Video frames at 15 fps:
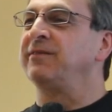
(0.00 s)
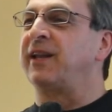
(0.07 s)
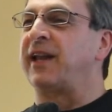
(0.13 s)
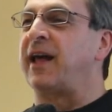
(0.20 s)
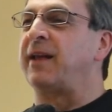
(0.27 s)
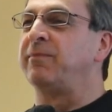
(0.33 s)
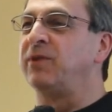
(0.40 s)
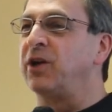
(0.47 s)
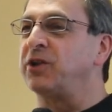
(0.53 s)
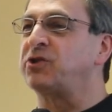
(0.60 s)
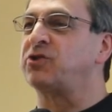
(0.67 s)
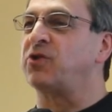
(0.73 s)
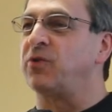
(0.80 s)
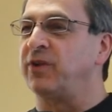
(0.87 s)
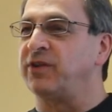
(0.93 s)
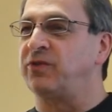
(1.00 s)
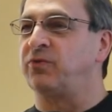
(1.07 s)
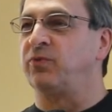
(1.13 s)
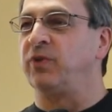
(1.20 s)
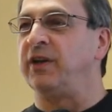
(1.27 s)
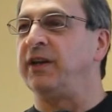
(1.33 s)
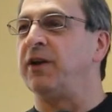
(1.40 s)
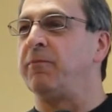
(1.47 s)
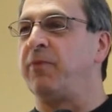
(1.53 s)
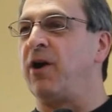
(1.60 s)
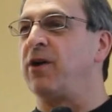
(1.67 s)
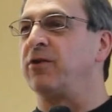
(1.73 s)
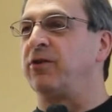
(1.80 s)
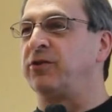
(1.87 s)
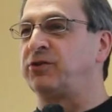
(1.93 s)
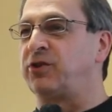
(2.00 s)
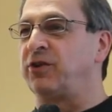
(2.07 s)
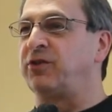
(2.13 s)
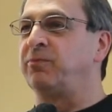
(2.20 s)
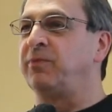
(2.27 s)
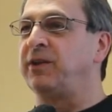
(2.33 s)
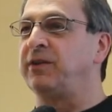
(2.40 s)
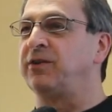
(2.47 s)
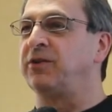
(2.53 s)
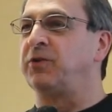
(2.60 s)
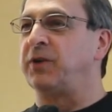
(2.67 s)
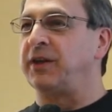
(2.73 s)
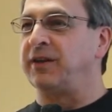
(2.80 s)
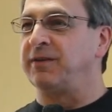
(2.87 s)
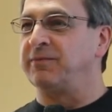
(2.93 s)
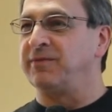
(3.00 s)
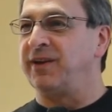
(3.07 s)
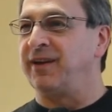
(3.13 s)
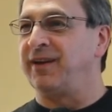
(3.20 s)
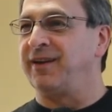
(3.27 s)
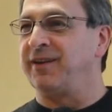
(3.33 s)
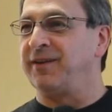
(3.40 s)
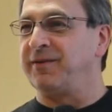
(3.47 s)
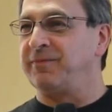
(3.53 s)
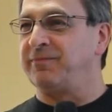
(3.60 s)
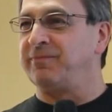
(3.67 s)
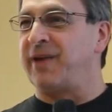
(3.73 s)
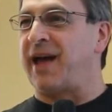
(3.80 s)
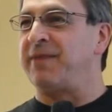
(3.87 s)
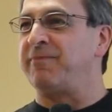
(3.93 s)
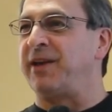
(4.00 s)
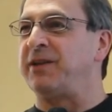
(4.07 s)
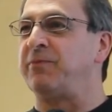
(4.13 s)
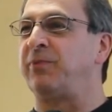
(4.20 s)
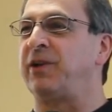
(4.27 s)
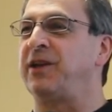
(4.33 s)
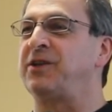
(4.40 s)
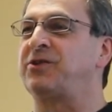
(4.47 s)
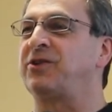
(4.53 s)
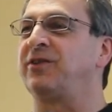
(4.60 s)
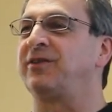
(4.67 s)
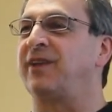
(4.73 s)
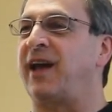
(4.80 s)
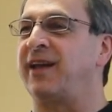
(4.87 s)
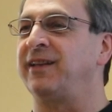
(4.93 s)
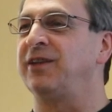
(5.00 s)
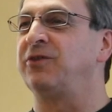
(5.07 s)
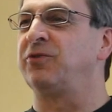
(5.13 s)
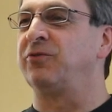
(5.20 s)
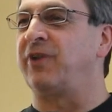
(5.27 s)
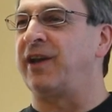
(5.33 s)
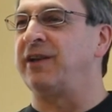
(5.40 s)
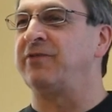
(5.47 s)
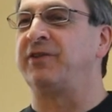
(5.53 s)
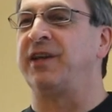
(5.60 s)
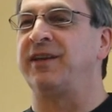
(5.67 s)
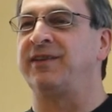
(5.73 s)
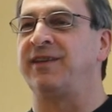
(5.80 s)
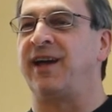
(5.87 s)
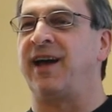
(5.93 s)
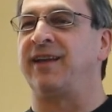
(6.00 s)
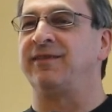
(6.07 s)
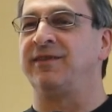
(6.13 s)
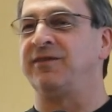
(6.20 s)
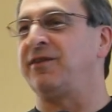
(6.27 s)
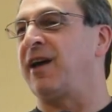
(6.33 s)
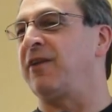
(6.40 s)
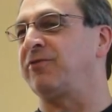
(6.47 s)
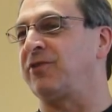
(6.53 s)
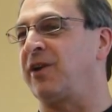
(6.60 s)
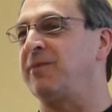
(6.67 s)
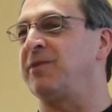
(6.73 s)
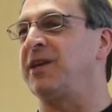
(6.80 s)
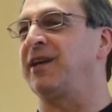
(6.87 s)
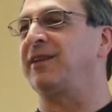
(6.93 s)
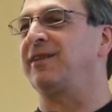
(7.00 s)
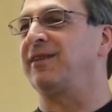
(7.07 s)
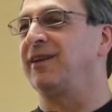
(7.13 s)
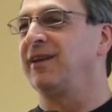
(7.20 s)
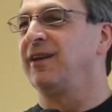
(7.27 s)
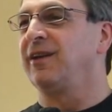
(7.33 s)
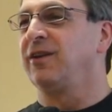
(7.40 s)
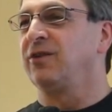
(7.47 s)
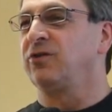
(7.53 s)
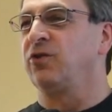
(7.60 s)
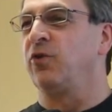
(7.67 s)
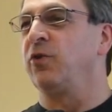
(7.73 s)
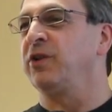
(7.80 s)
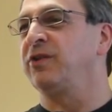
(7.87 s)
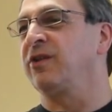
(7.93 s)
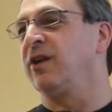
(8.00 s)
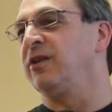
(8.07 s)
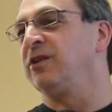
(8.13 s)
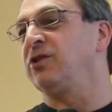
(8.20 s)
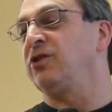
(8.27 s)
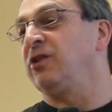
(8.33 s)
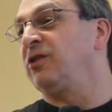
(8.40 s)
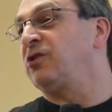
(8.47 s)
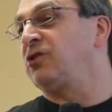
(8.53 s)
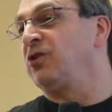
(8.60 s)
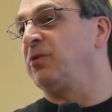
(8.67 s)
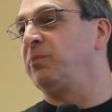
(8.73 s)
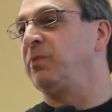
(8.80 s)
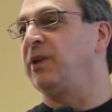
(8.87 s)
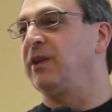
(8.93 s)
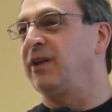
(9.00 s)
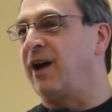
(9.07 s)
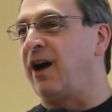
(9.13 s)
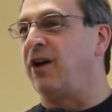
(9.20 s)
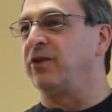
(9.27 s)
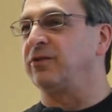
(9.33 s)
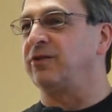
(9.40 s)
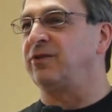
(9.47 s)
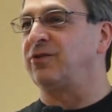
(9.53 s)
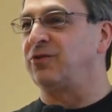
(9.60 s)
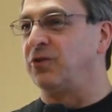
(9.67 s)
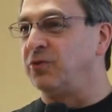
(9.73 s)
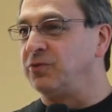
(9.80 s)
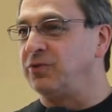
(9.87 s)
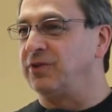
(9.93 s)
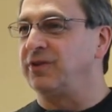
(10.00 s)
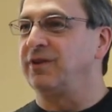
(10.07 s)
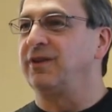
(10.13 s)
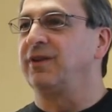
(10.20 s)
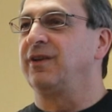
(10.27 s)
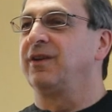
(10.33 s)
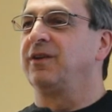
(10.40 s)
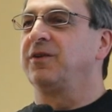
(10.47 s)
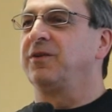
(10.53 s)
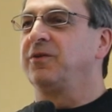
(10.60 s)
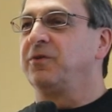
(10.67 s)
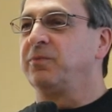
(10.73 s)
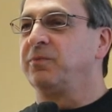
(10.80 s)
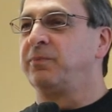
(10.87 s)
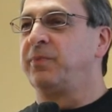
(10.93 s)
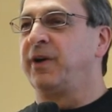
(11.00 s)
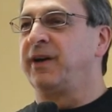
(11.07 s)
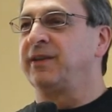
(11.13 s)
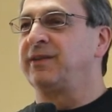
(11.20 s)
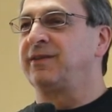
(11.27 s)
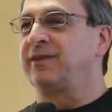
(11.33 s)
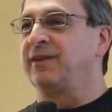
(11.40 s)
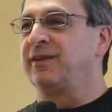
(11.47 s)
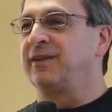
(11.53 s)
that I'm not sure is really a bug or just me doing bad manipulation. I need to validate that, and I don't have time yet. So it should be out soon, but